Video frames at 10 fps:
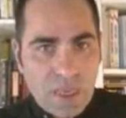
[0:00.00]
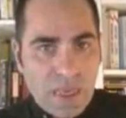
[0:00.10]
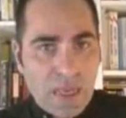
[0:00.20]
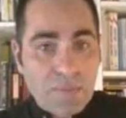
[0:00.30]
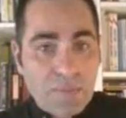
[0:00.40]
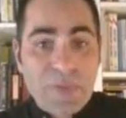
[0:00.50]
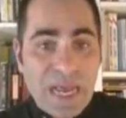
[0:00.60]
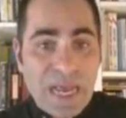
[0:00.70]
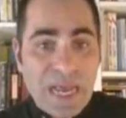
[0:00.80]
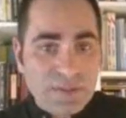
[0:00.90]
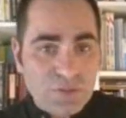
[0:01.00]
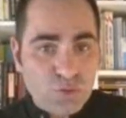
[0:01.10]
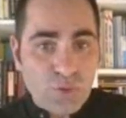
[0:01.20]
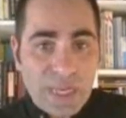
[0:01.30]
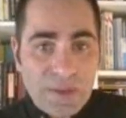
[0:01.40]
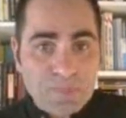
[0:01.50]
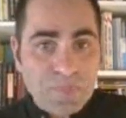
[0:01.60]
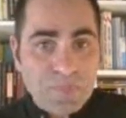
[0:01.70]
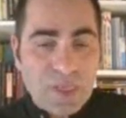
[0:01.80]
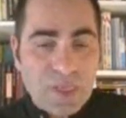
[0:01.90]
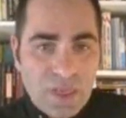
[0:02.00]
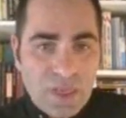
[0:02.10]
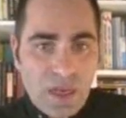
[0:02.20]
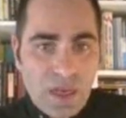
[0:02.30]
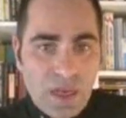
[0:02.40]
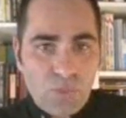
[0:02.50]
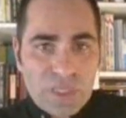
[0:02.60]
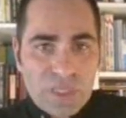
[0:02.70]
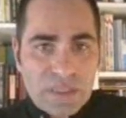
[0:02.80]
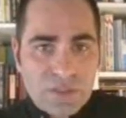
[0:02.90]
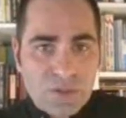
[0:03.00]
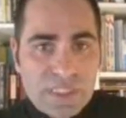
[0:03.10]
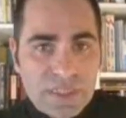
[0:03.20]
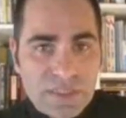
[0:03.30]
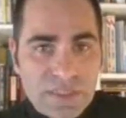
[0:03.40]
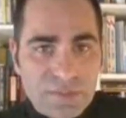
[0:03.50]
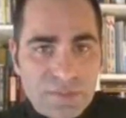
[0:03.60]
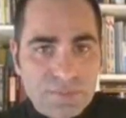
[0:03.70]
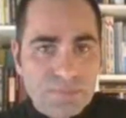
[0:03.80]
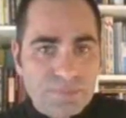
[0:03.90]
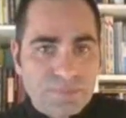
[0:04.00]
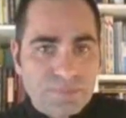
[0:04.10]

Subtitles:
The blood shui, we can consider